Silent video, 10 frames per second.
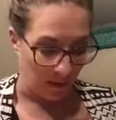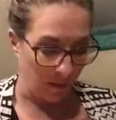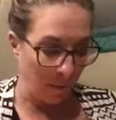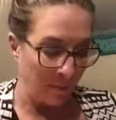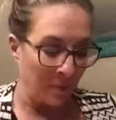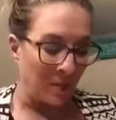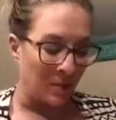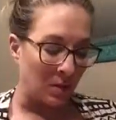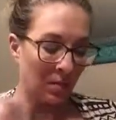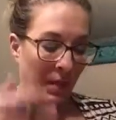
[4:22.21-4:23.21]
So when I
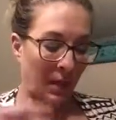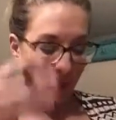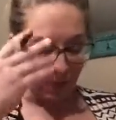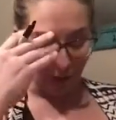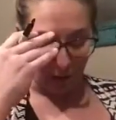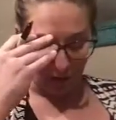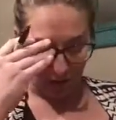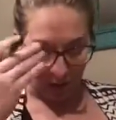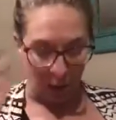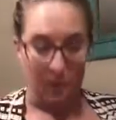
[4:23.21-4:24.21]
get started, I
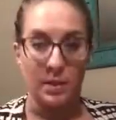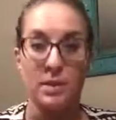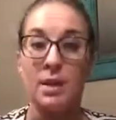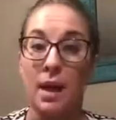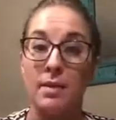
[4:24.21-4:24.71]
always ask them,